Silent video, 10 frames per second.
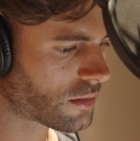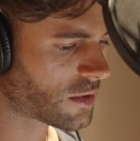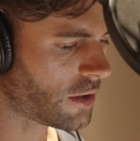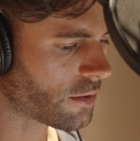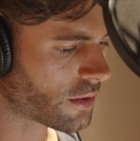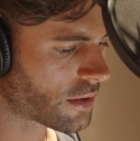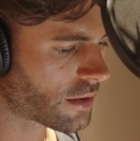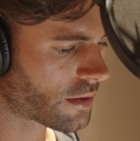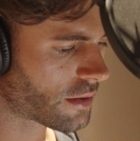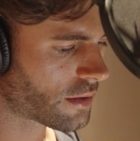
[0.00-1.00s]
2,
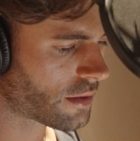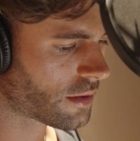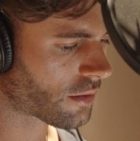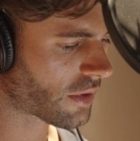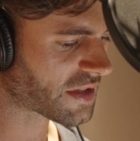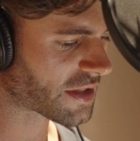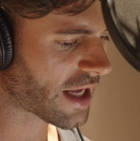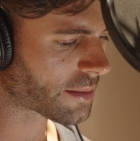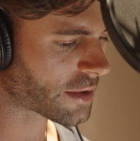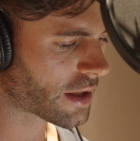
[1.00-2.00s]
Rhys
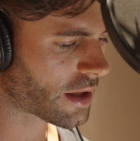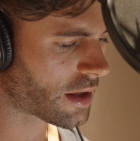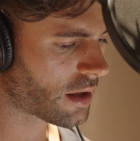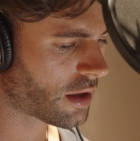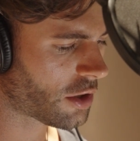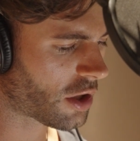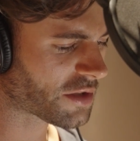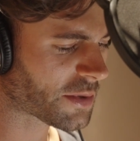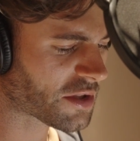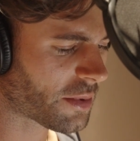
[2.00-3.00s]
snapped. You're not
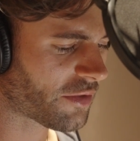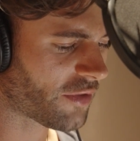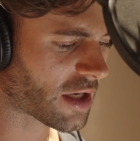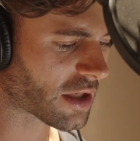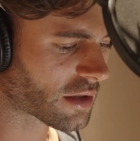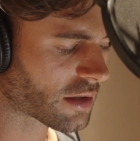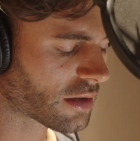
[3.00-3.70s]
supposed to be fighting.